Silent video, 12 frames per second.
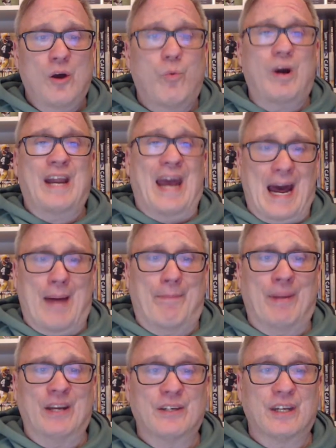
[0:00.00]
what
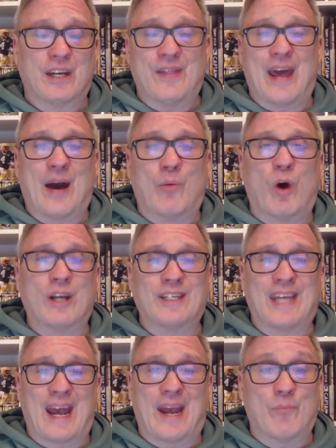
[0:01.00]
happened in that one
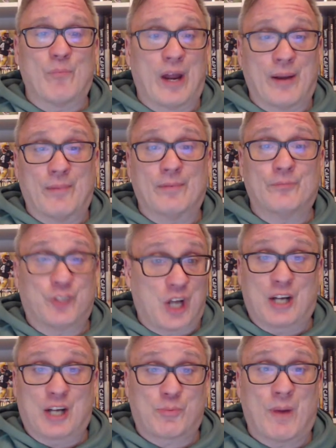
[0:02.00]
game when
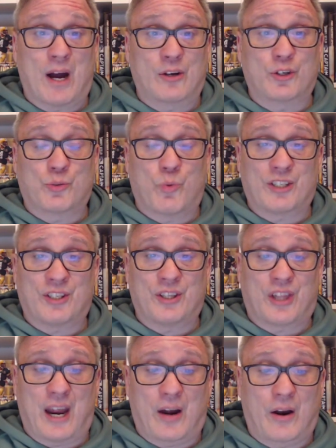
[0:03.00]
Josh Myers
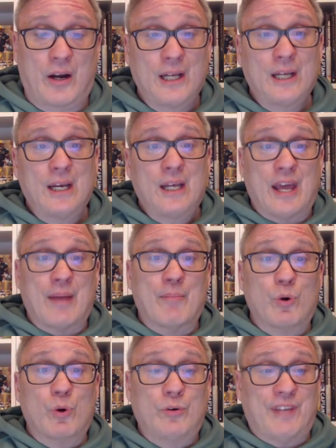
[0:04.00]
wasn't there? They
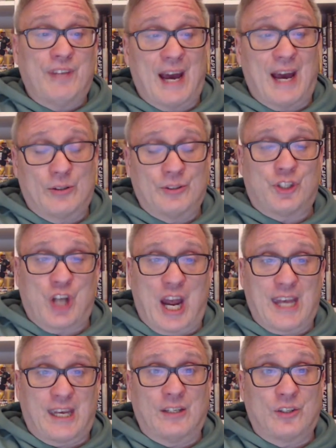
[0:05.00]
moved Elton
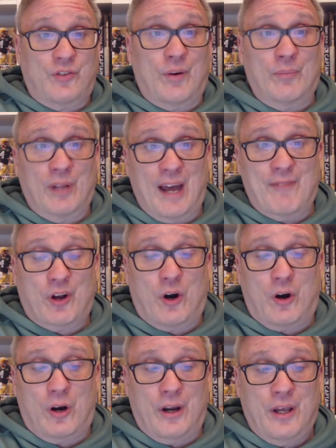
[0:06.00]
Jenkins from left
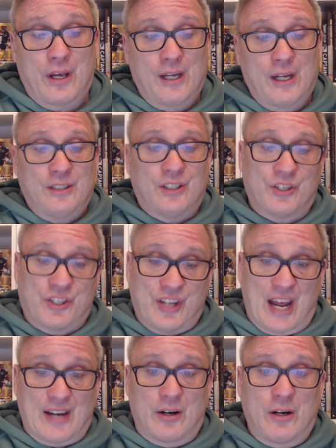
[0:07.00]
guard to
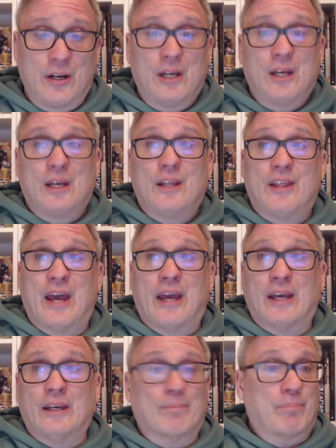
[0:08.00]
center.
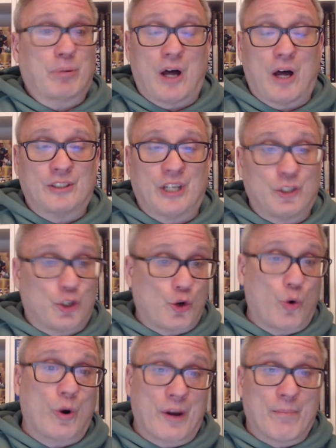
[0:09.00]
They plugged in
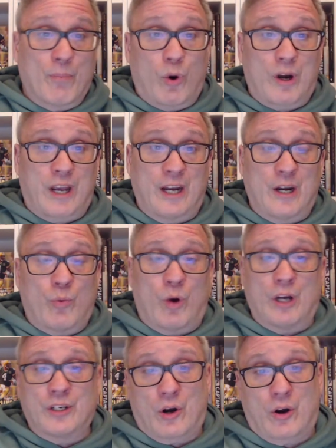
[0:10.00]
Jordan Morgan at
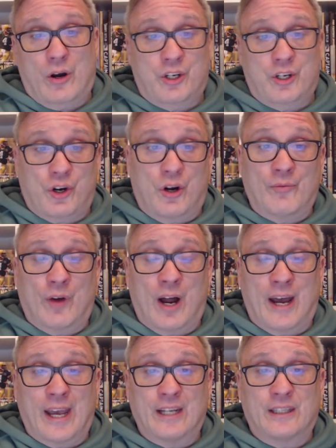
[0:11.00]
one guard, Sean
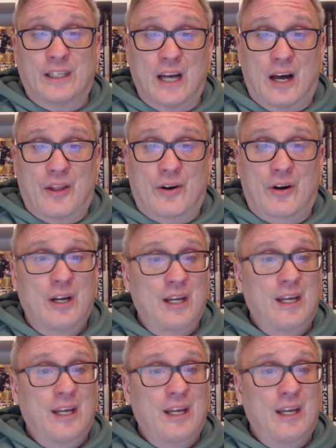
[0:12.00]
Ryan at the other.